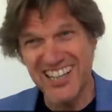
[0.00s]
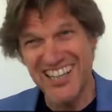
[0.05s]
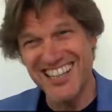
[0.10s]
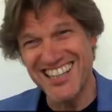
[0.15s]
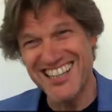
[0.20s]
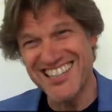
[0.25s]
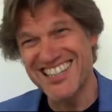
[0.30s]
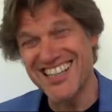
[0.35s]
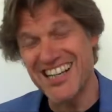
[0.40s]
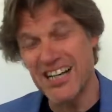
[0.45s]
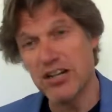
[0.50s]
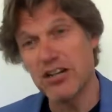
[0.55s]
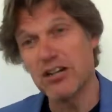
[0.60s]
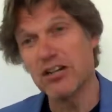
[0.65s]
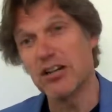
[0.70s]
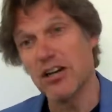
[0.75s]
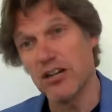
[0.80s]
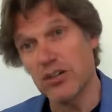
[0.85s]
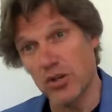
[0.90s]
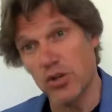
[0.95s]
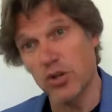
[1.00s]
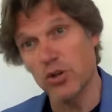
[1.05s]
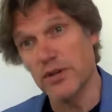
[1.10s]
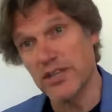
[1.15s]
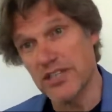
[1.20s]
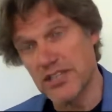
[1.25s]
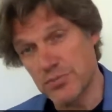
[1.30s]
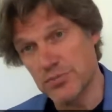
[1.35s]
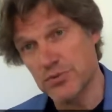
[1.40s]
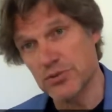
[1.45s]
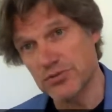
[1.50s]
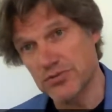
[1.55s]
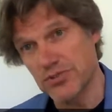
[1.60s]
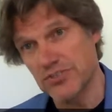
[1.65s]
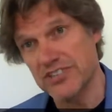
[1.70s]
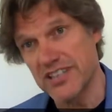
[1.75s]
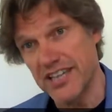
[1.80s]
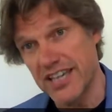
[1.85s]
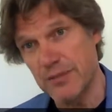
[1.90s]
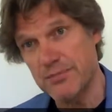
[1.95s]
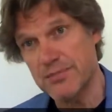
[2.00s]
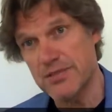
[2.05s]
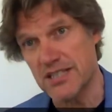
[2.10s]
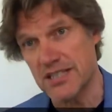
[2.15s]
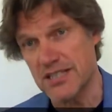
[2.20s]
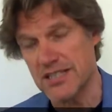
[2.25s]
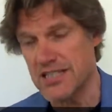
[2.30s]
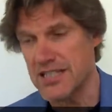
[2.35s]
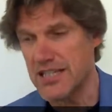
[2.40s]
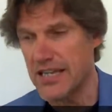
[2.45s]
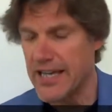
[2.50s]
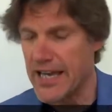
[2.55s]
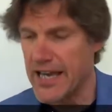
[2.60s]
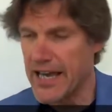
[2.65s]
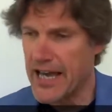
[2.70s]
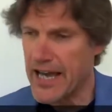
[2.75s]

Is there not always proof of the absence?